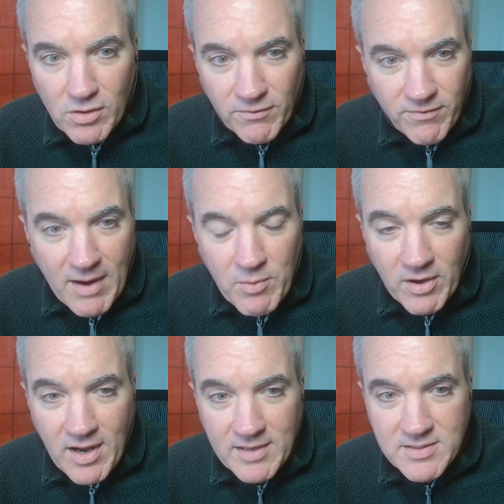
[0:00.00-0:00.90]
or flywheel
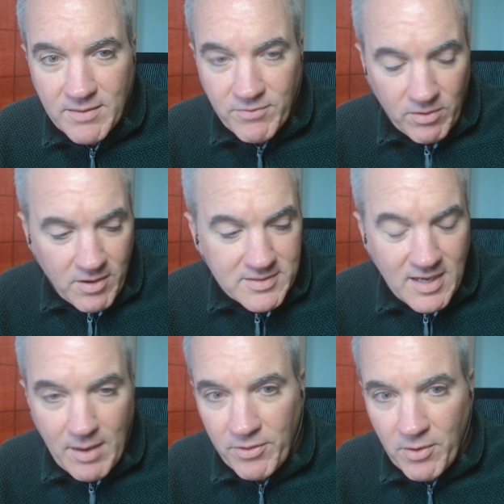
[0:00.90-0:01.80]
concept for a long
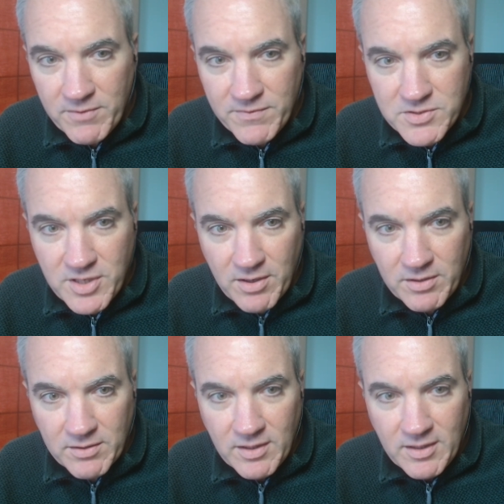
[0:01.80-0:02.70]
time with Owen
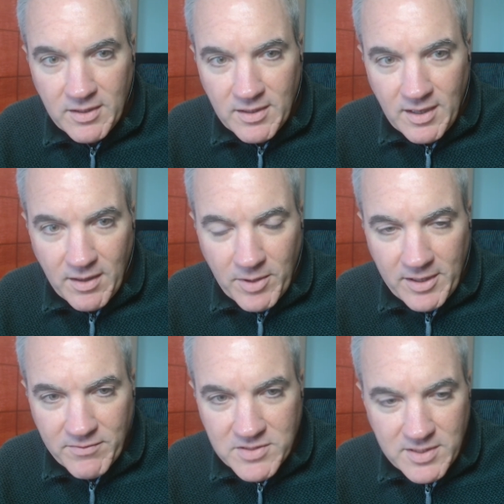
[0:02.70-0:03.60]
Fitzgerald on the Money
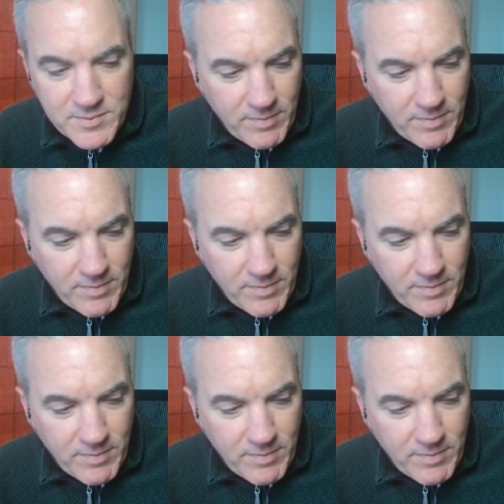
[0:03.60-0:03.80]
Never Sleeps